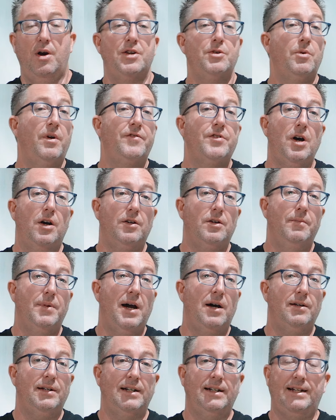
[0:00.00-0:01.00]
as we've talked
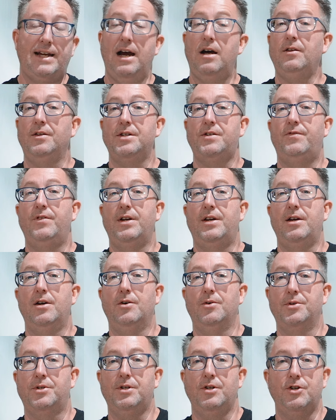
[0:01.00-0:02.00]
about in countless
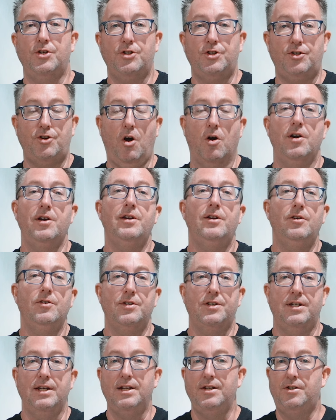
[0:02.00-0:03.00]
videos, starting your
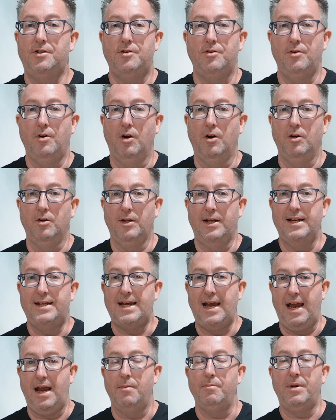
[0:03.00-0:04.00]
seeds too early
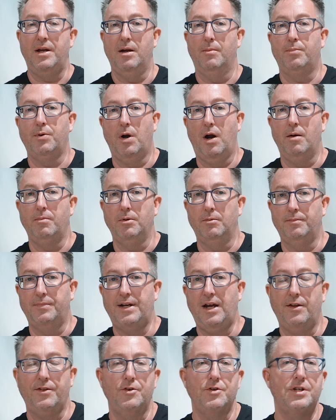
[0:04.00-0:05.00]
can be a problem.
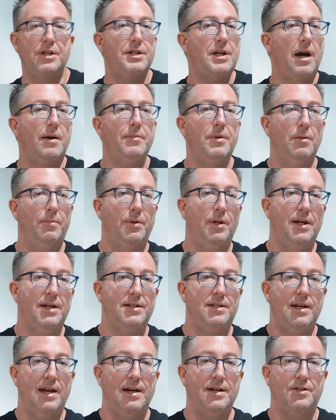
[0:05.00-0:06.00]
Now there's a time and a
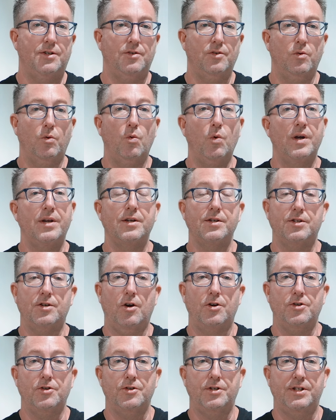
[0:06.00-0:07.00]
place as to when to
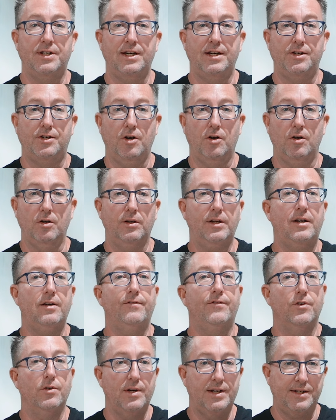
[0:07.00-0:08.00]
start your seeds early.
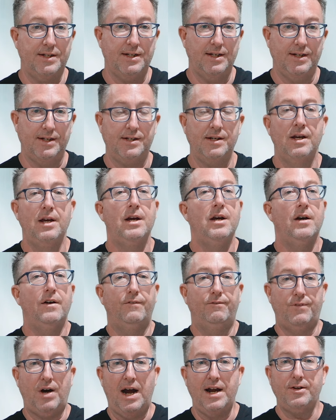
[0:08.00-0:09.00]
For instance,
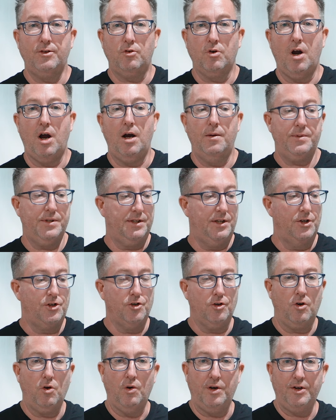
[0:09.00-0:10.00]
vine crops that
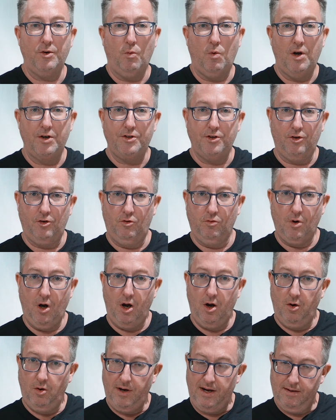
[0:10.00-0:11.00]
you're going to want to
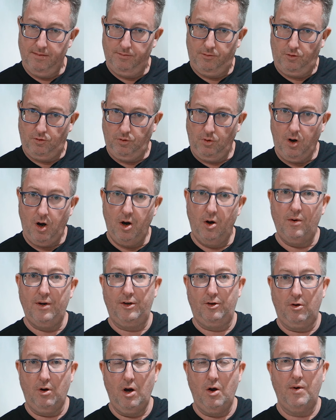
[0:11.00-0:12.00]
grow and grow
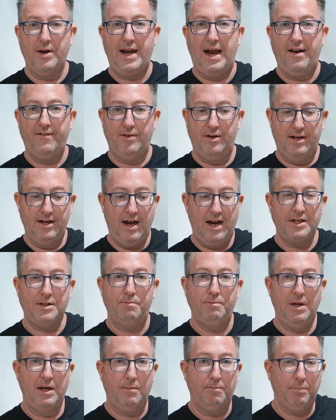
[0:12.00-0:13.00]
and grow and have a nice
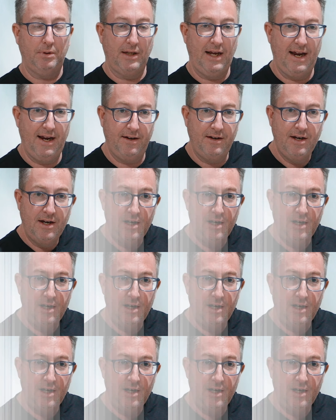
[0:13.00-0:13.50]
big plant